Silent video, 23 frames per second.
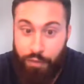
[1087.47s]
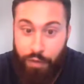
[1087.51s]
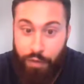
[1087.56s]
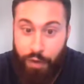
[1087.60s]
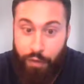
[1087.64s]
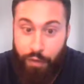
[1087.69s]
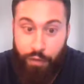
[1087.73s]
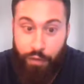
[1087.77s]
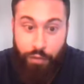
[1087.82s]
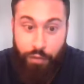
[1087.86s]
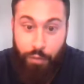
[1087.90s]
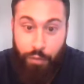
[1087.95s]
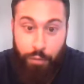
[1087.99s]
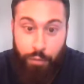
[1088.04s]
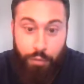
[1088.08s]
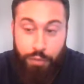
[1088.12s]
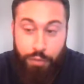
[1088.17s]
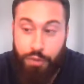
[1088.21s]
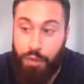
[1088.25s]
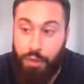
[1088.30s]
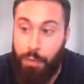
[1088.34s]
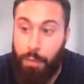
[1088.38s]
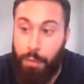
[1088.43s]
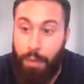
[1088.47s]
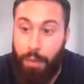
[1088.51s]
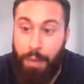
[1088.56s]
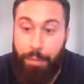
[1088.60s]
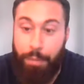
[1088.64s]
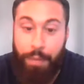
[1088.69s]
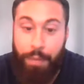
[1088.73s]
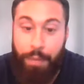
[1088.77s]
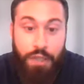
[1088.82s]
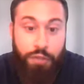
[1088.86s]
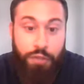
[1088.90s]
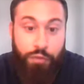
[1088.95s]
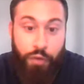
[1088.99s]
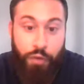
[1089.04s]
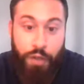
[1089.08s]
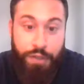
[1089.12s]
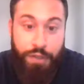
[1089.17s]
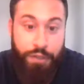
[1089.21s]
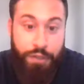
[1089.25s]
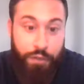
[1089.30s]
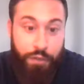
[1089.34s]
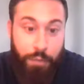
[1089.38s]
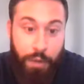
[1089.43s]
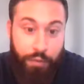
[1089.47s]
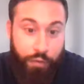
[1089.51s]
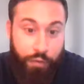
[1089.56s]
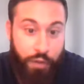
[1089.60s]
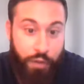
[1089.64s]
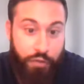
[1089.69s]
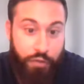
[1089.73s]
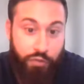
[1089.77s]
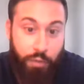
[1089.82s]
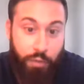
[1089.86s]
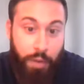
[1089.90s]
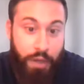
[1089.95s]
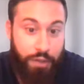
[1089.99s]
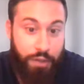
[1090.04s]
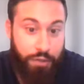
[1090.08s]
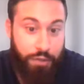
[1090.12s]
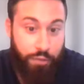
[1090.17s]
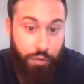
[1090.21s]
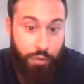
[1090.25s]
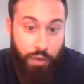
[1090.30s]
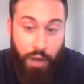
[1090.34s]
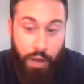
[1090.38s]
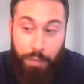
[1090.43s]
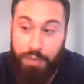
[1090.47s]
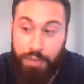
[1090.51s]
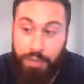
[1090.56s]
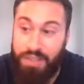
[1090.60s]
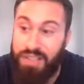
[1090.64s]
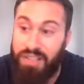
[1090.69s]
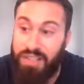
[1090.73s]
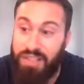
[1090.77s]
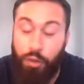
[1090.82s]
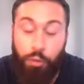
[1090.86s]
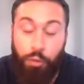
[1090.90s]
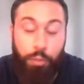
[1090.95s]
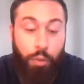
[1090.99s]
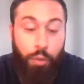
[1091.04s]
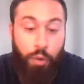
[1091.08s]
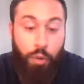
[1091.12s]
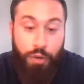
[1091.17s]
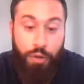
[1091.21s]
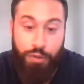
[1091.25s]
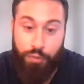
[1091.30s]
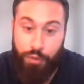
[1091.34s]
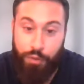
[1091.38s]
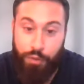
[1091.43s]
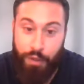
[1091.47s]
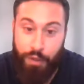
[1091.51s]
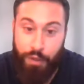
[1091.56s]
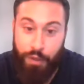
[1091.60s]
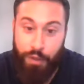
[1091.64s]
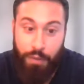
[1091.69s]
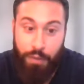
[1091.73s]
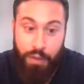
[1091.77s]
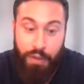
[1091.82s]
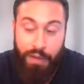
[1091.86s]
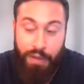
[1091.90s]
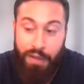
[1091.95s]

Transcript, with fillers: that some of my best friends are my friends from high school. I'm still boys with them.